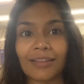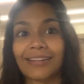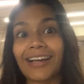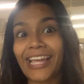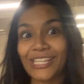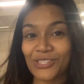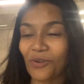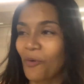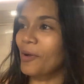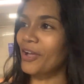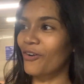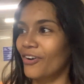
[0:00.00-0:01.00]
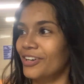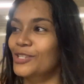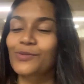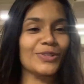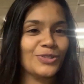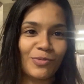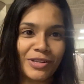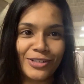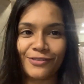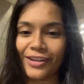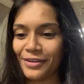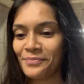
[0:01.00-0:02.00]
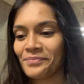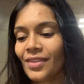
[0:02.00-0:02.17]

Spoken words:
Guys, oh my god, this was so much fun,